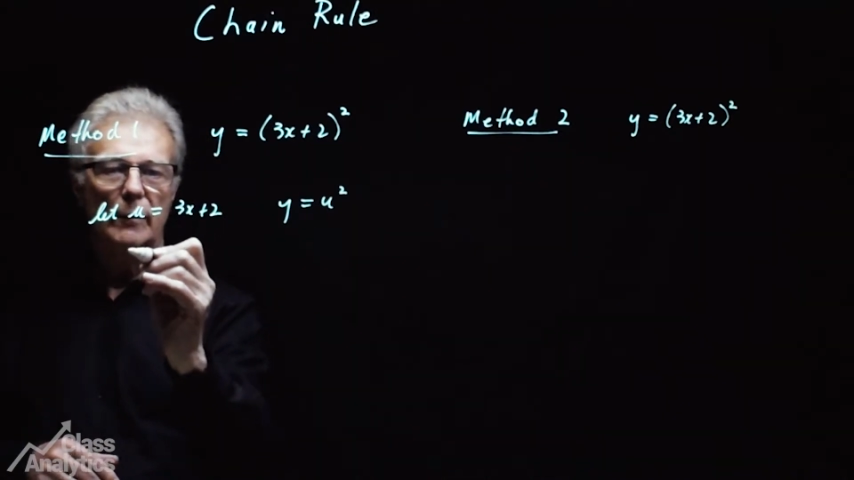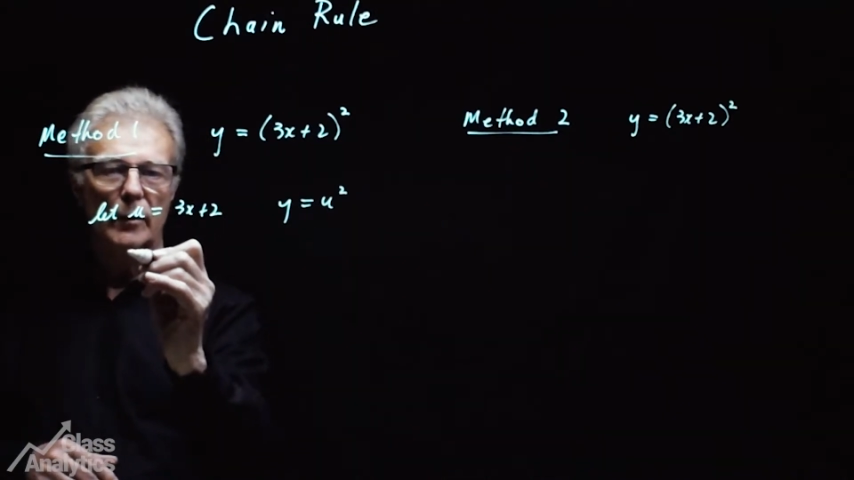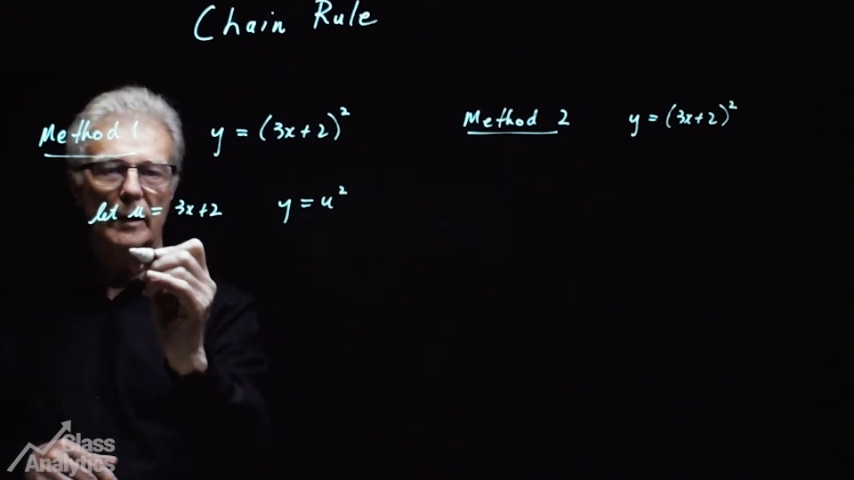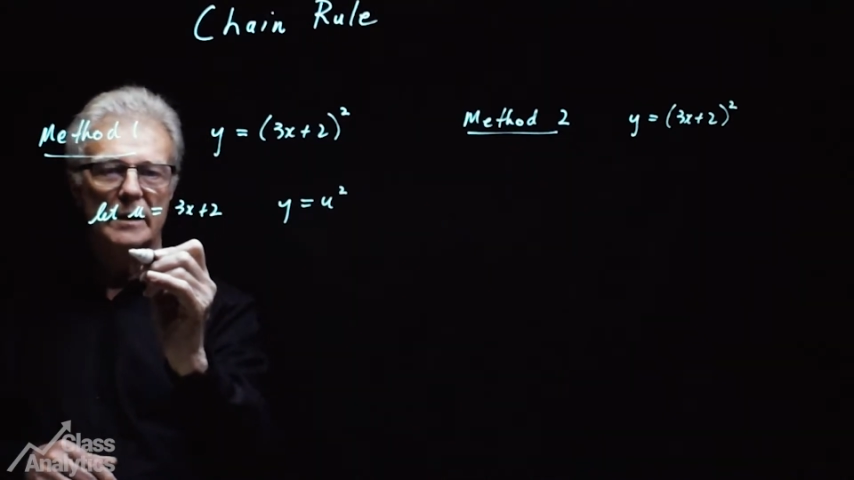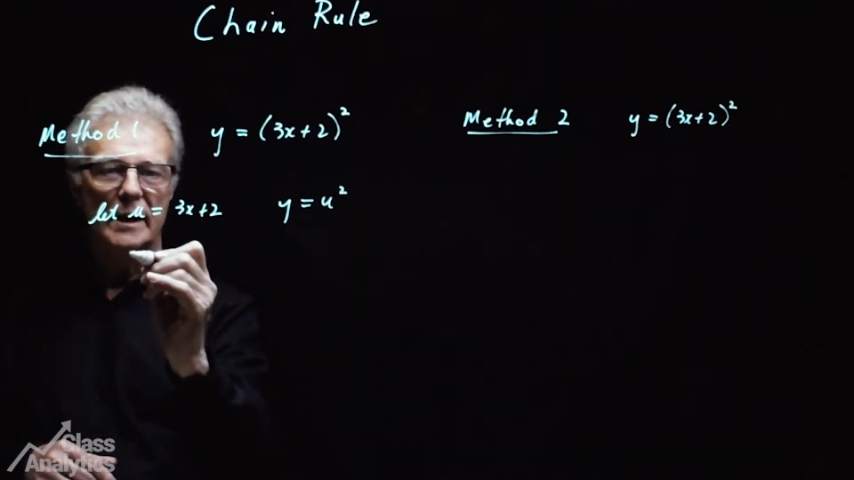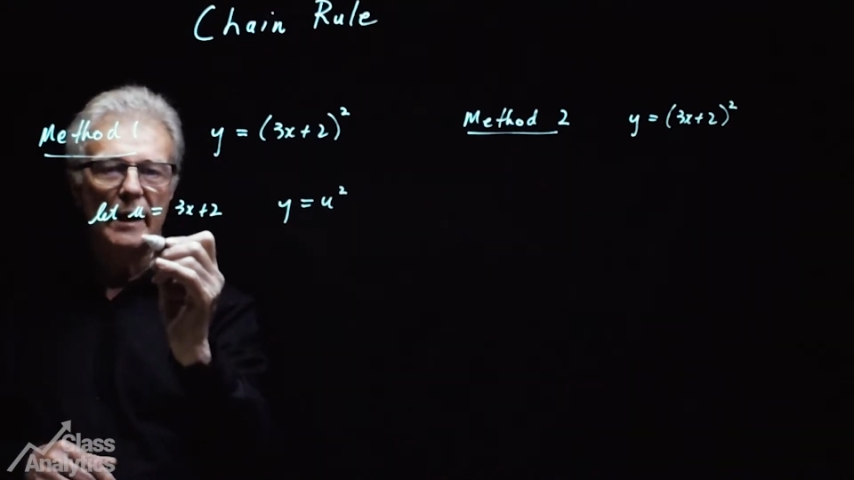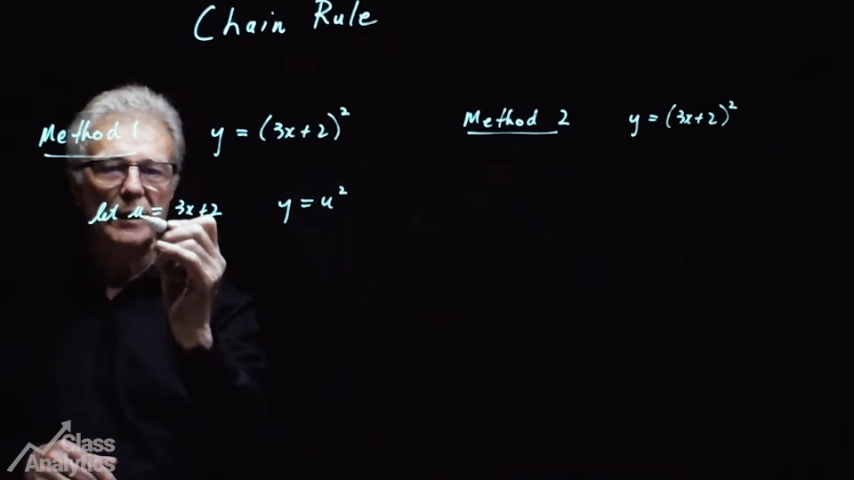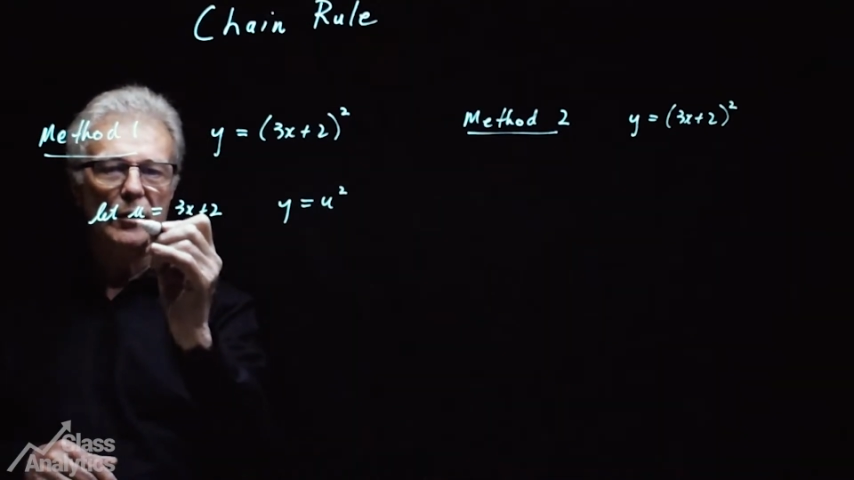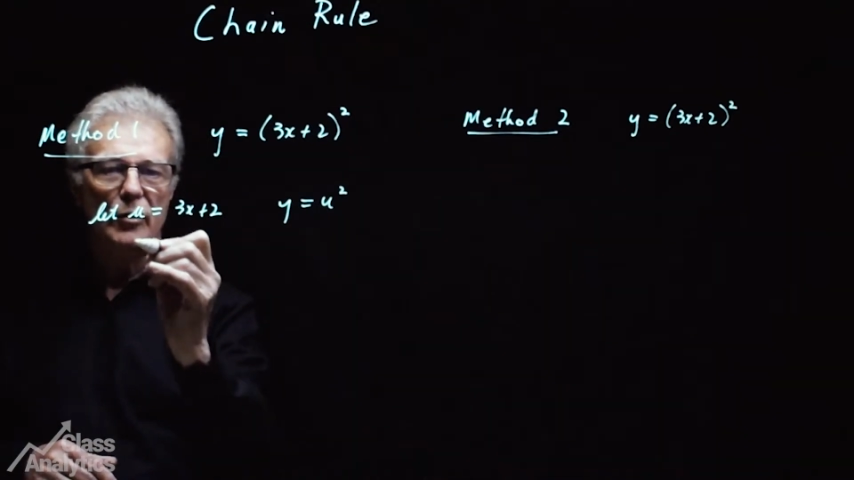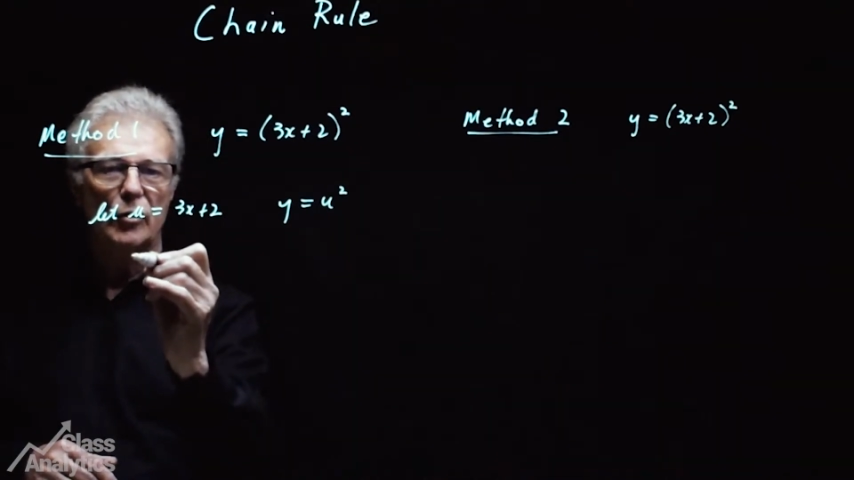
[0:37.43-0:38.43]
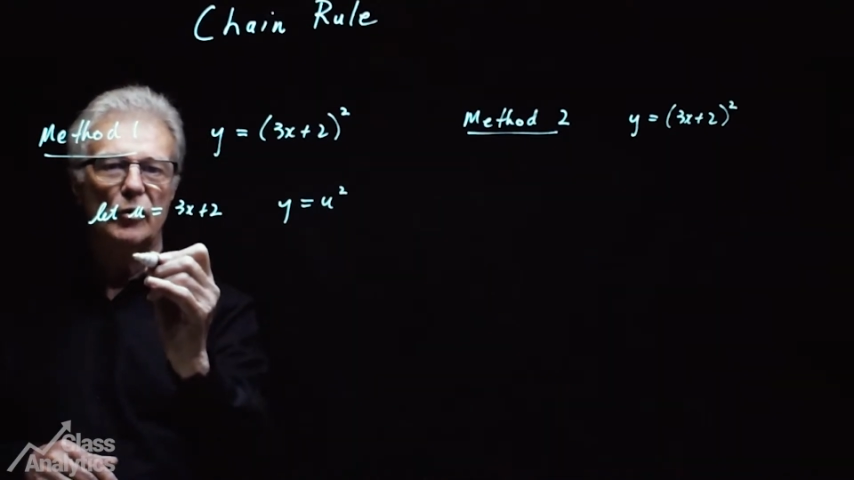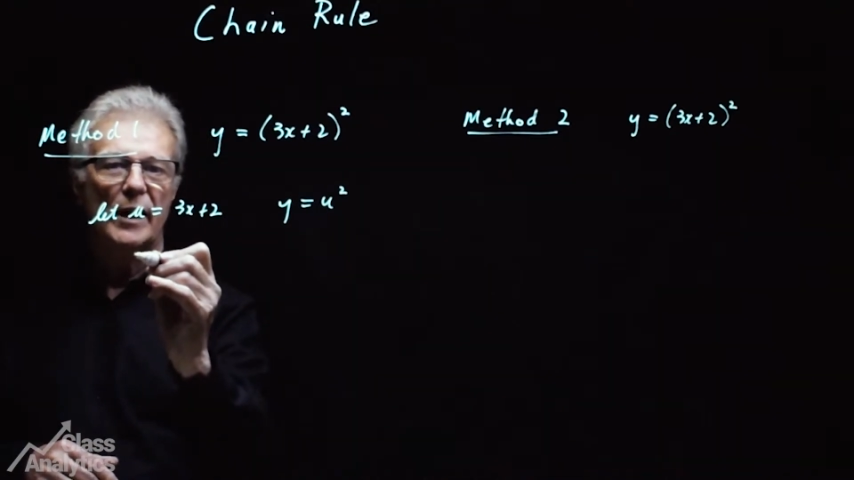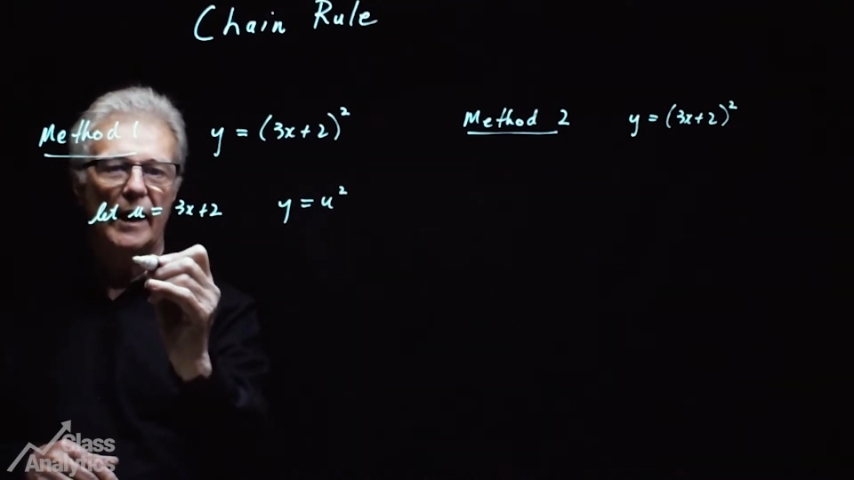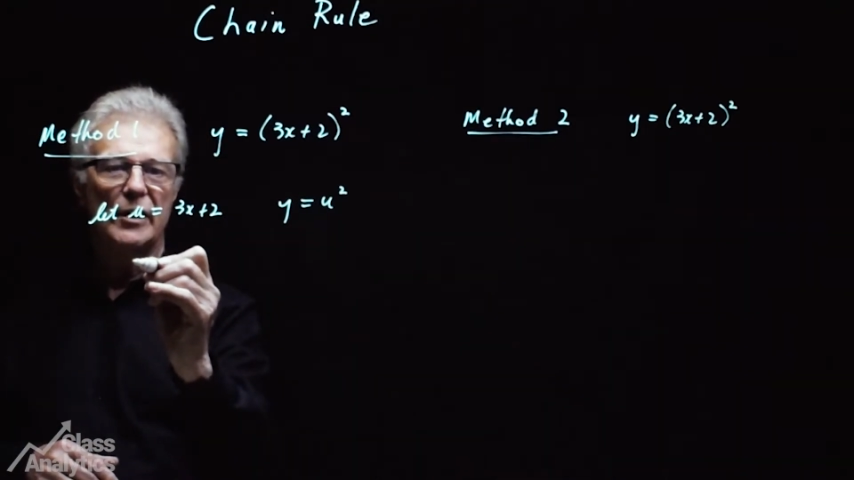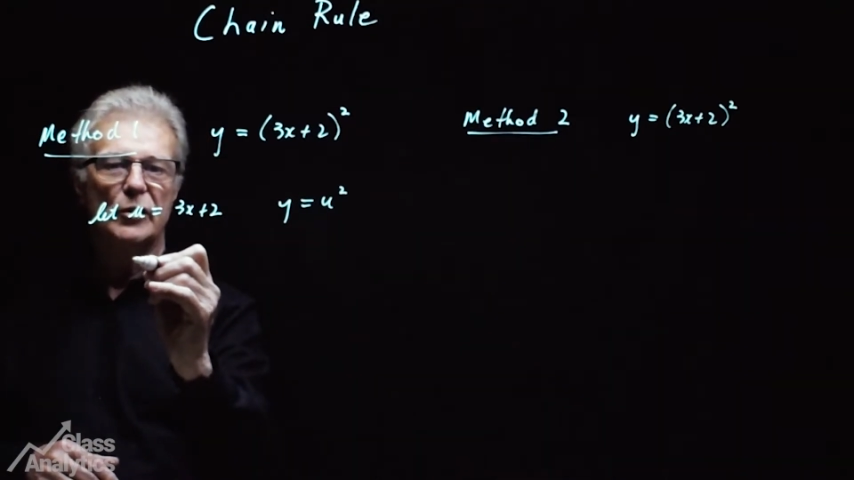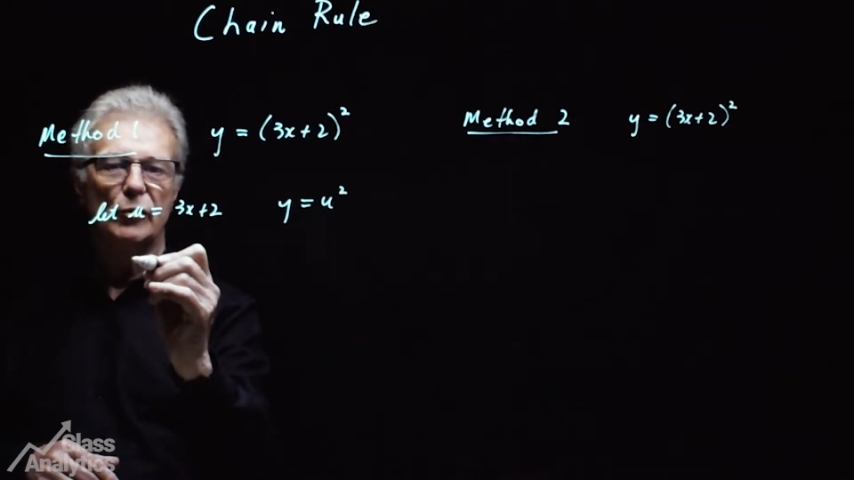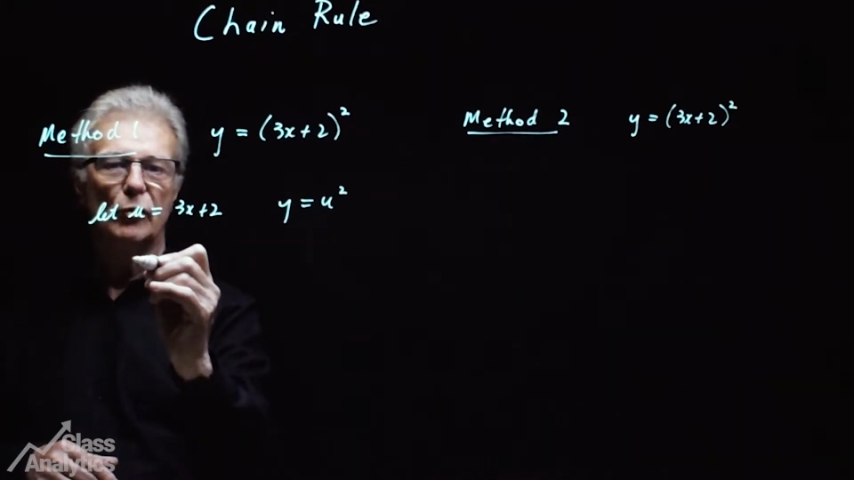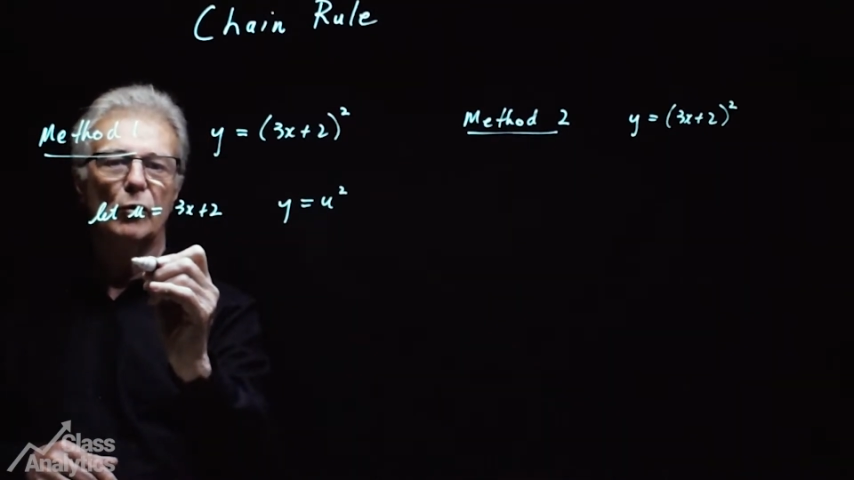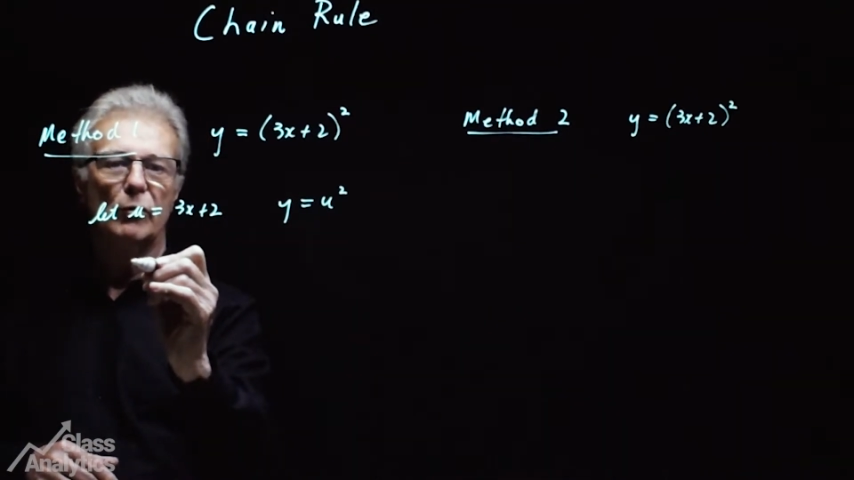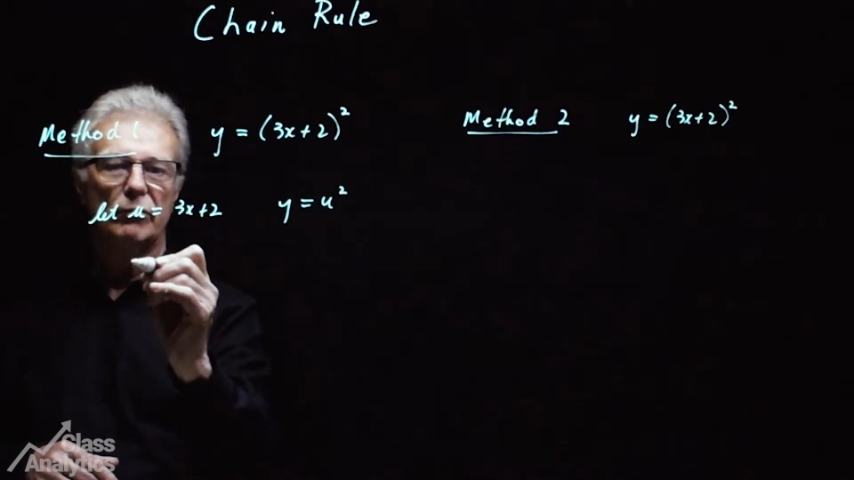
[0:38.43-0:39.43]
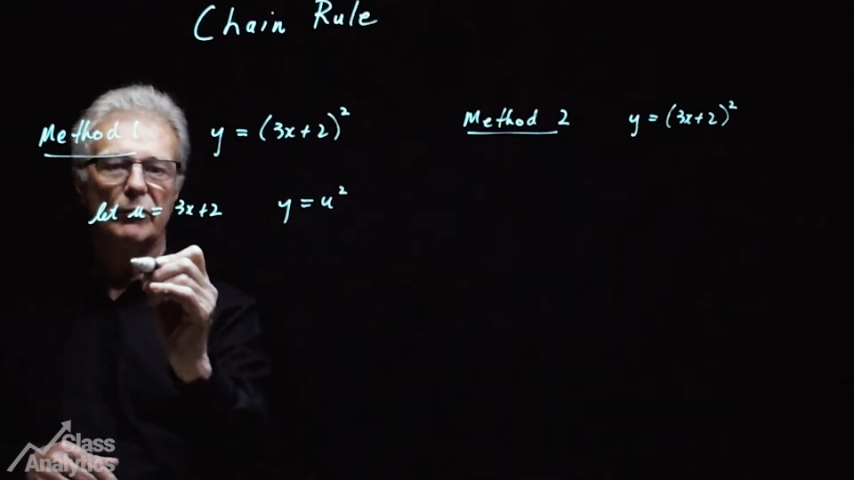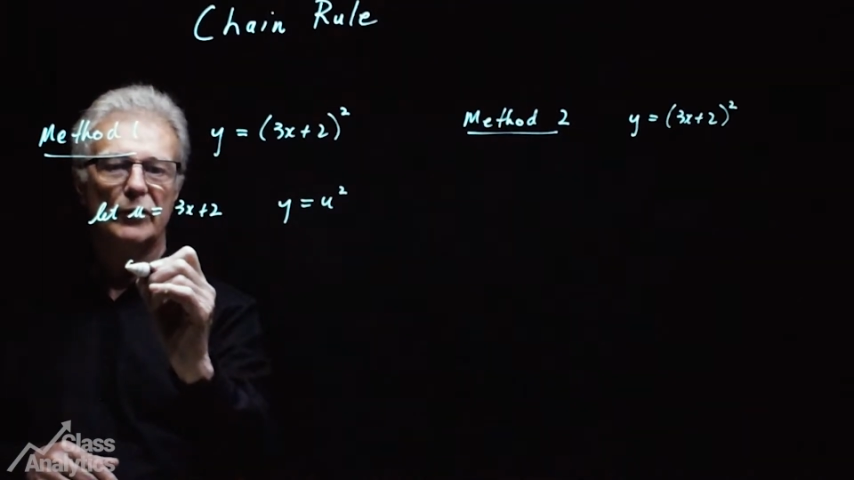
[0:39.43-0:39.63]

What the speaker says: we can say that u dash or